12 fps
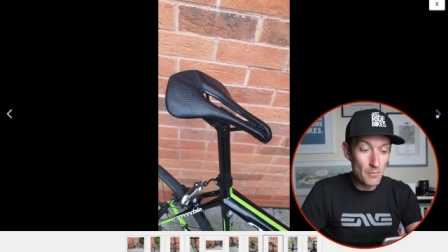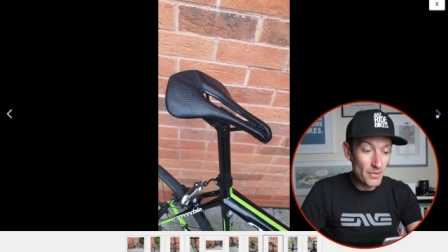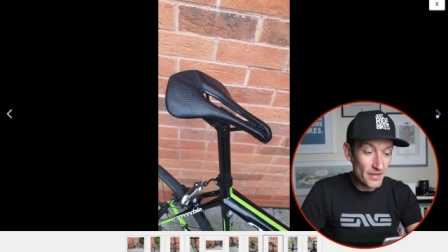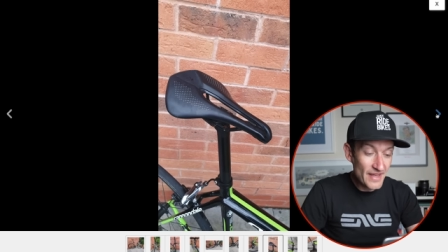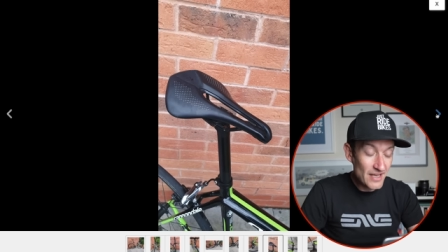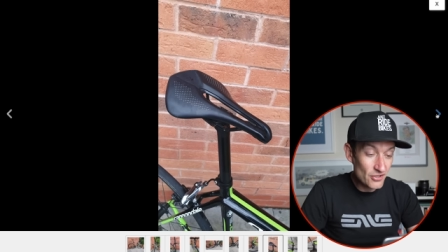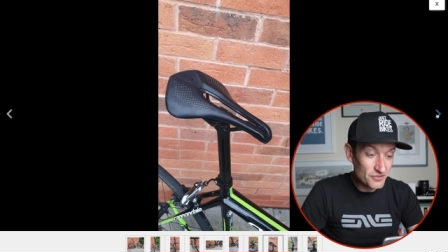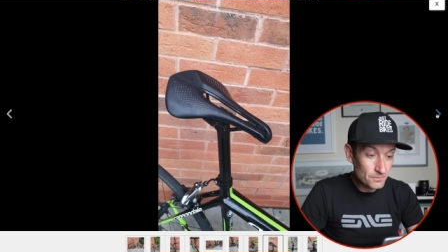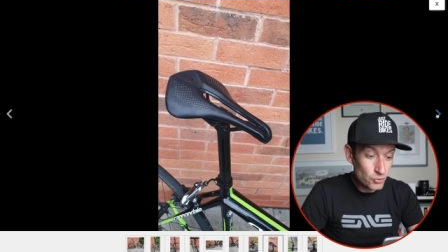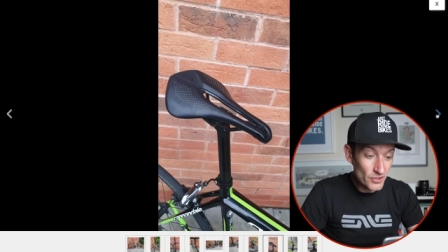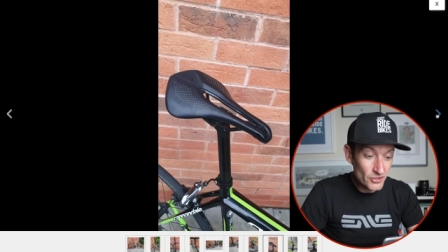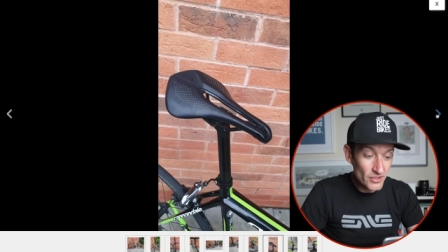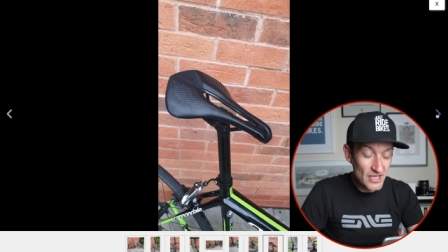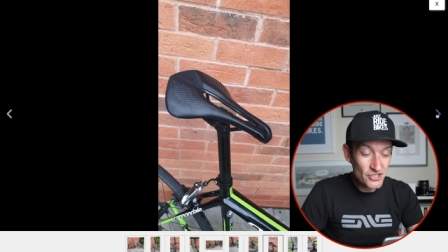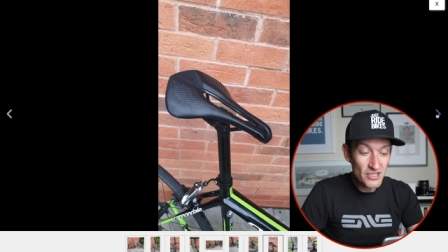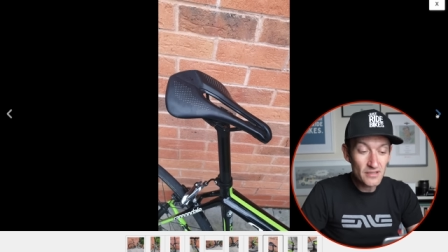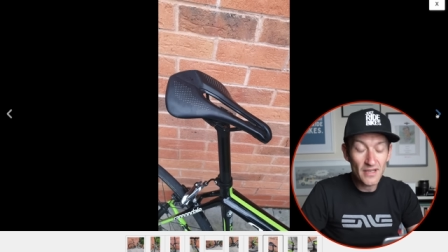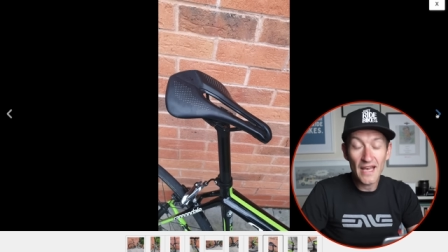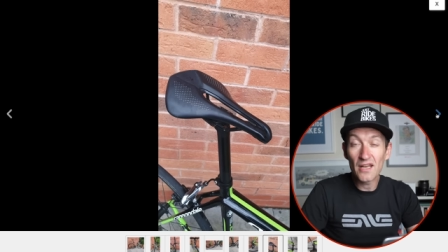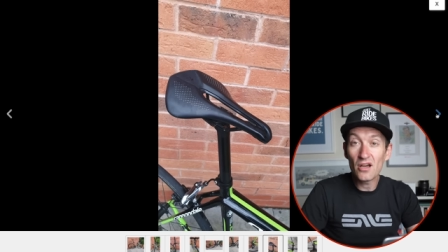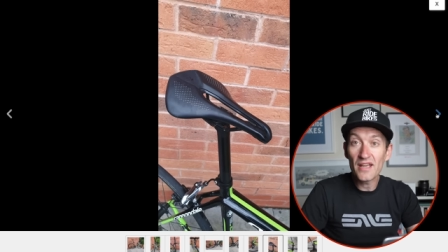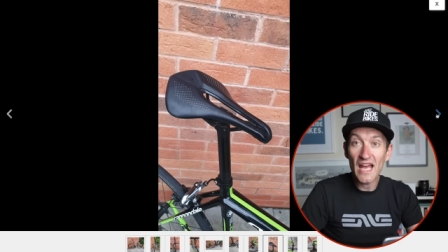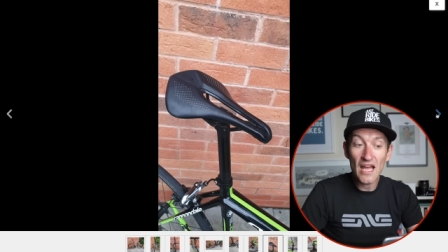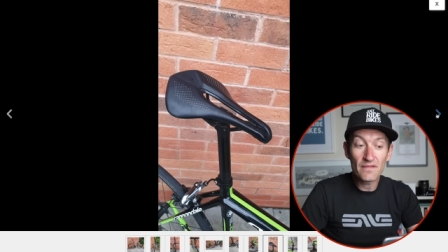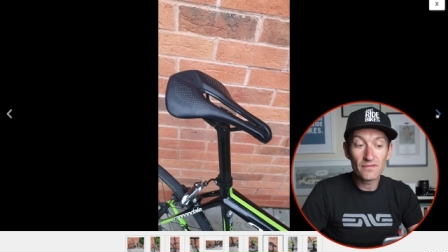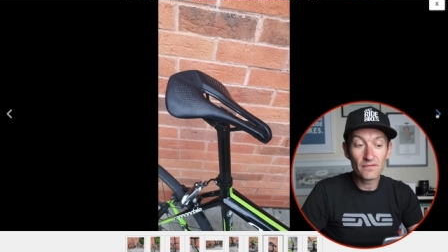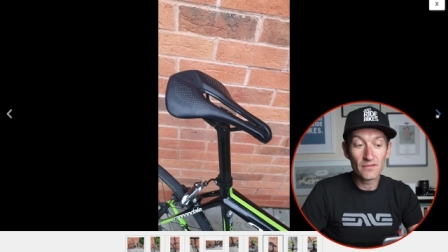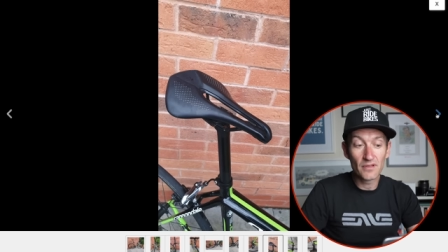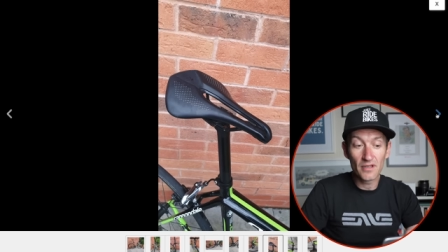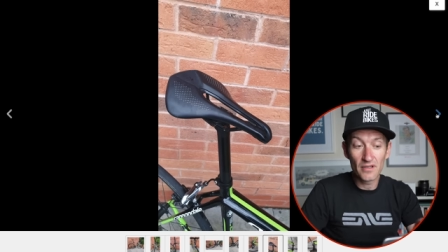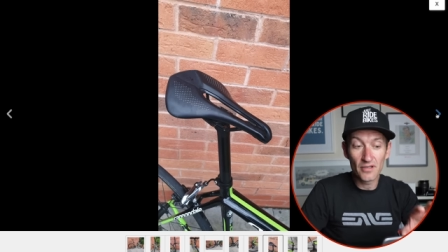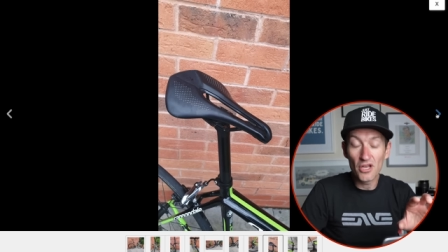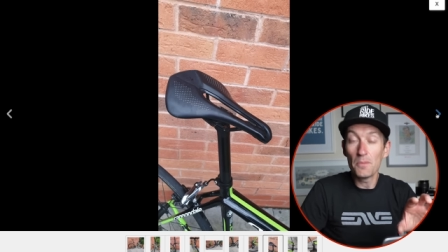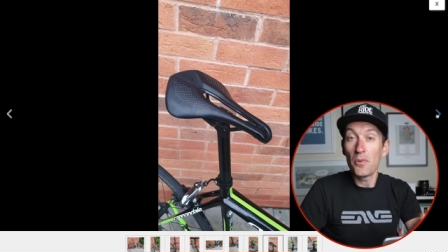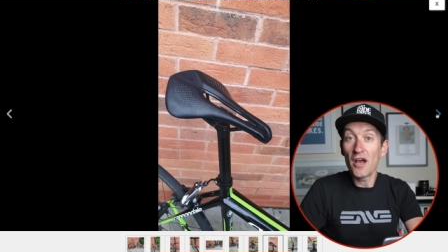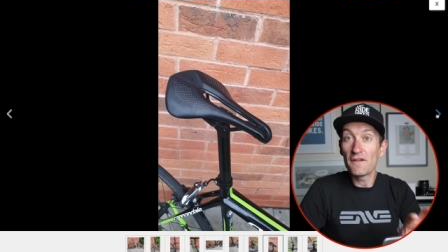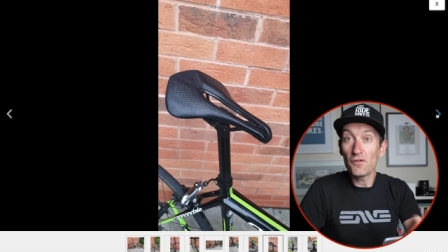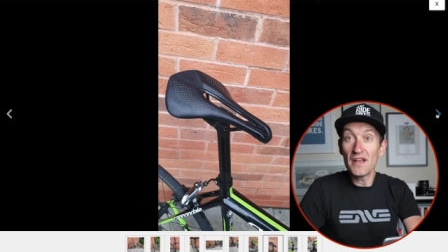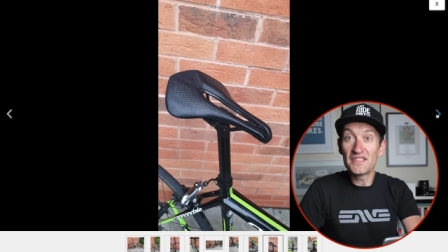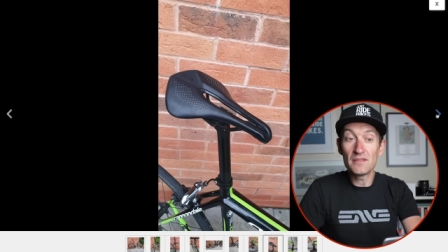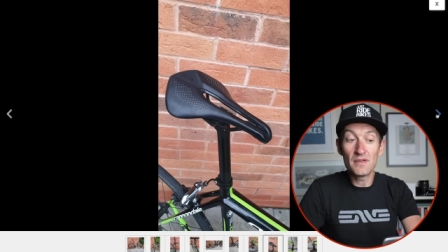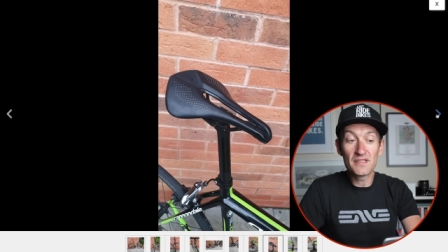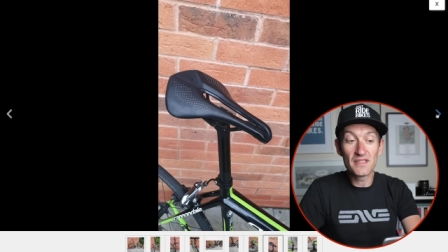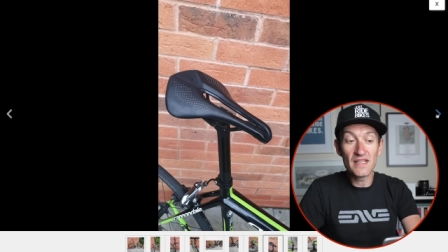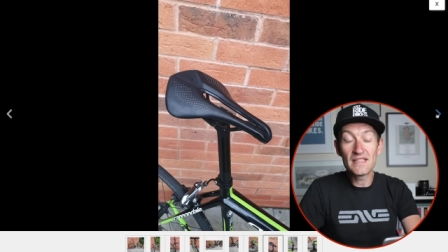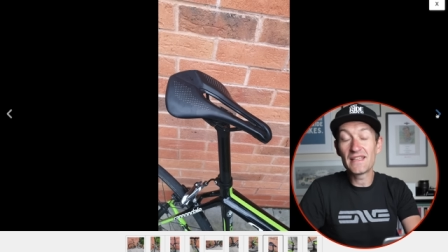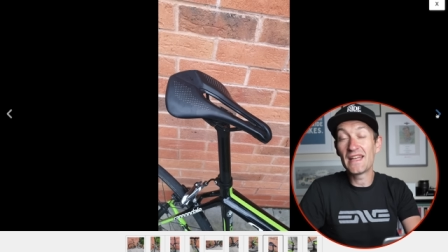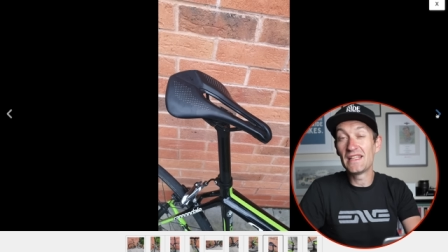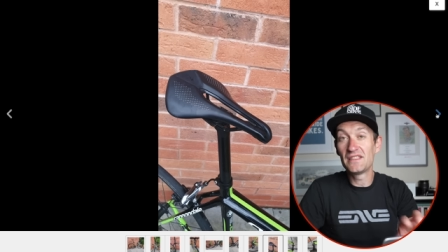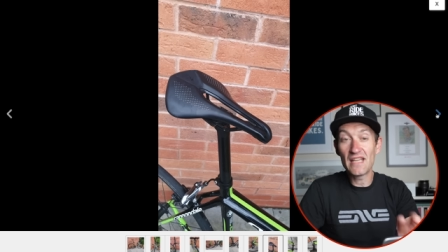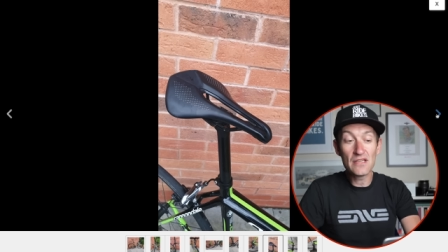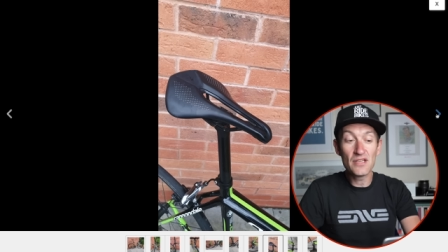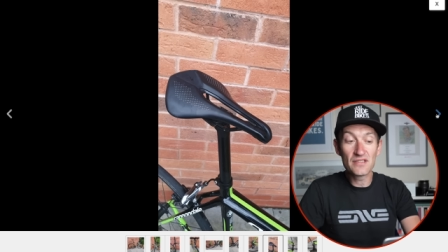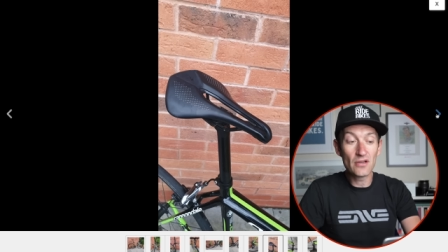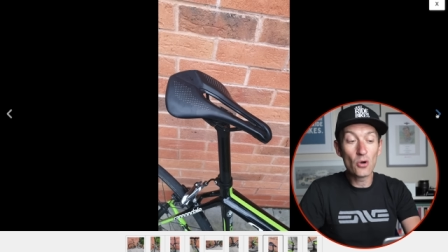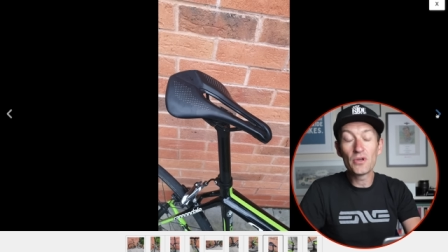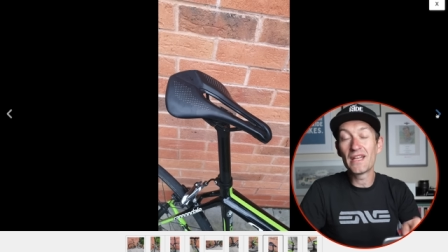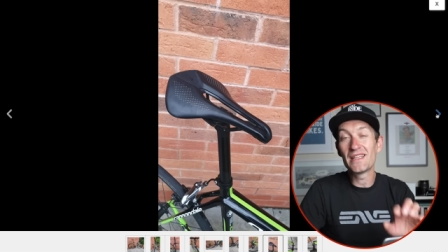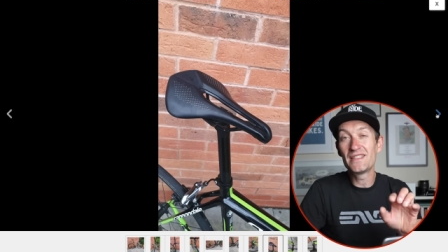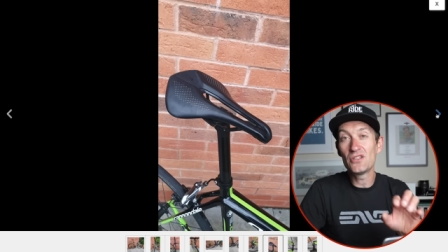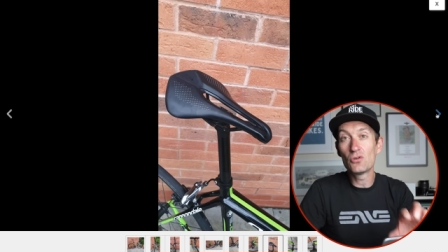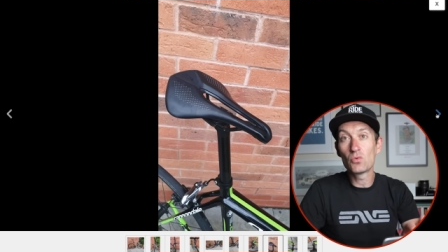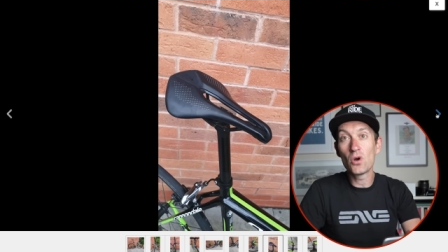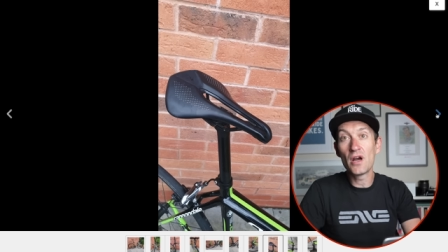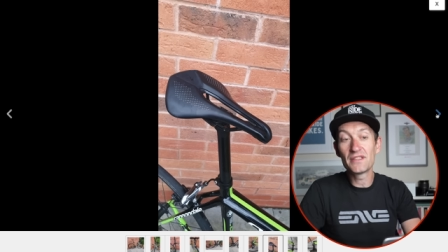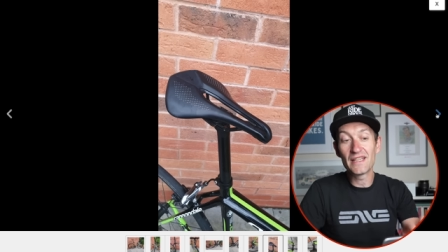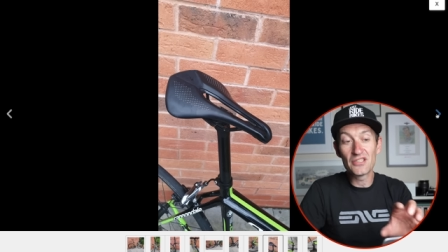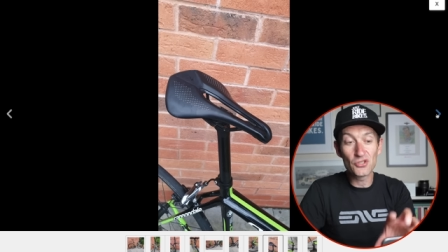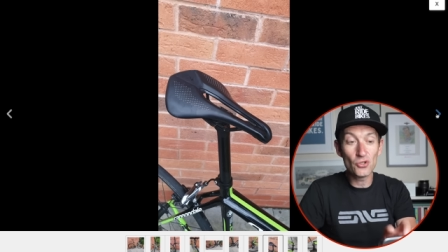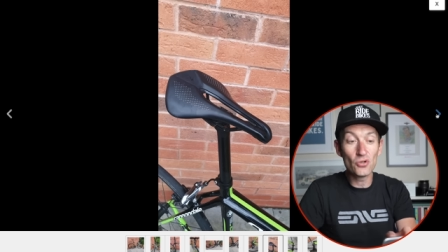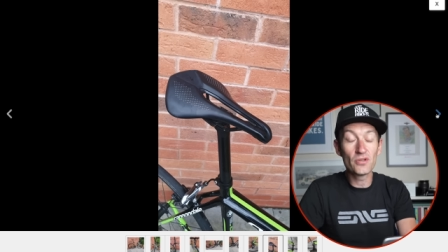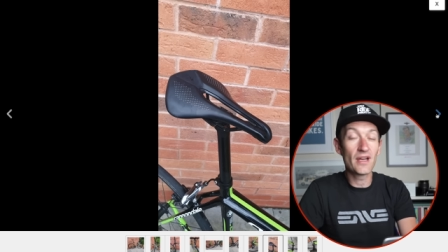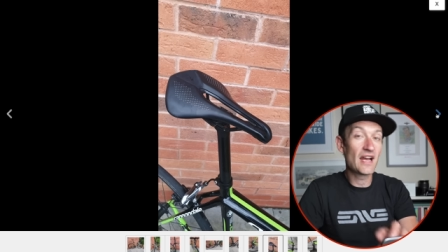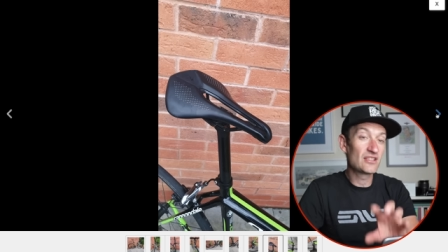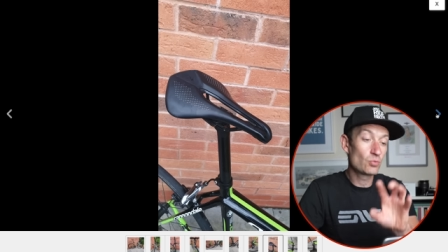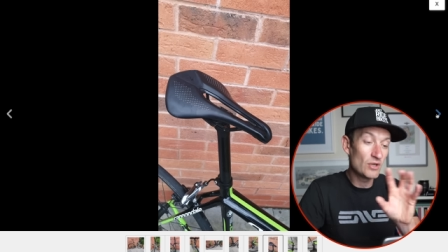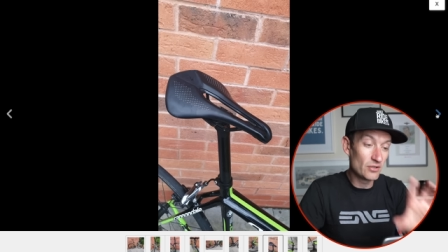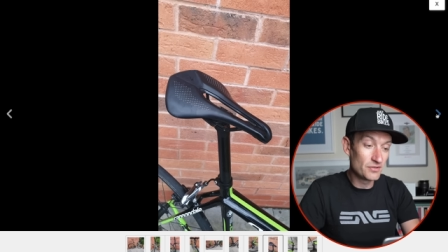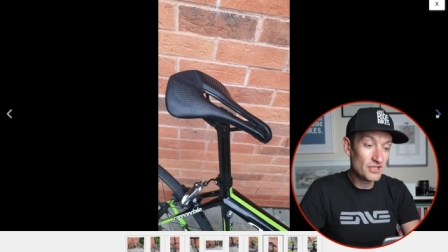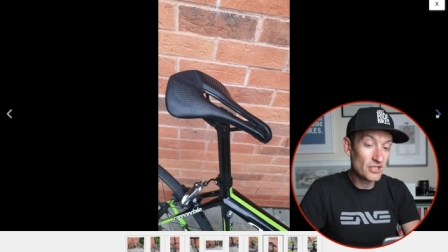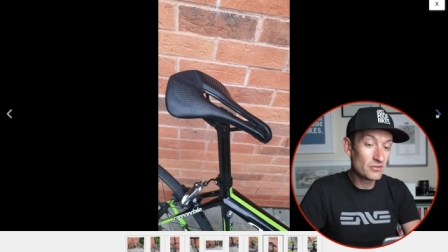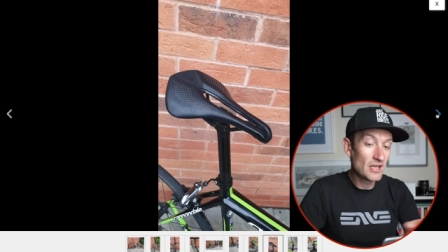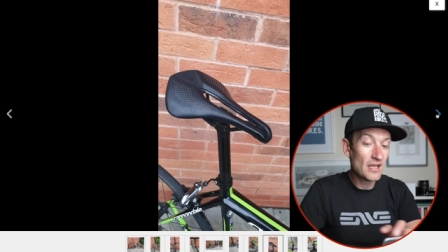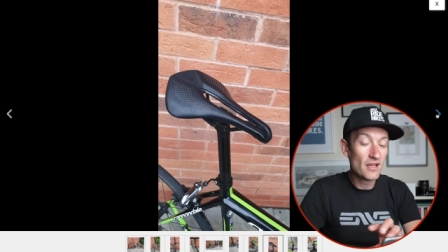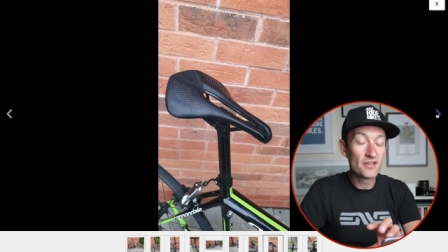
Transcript: But that looks pretty good actually, and I have a bike very similar to this, and it's 10 years old and it still rides as good as when it was new.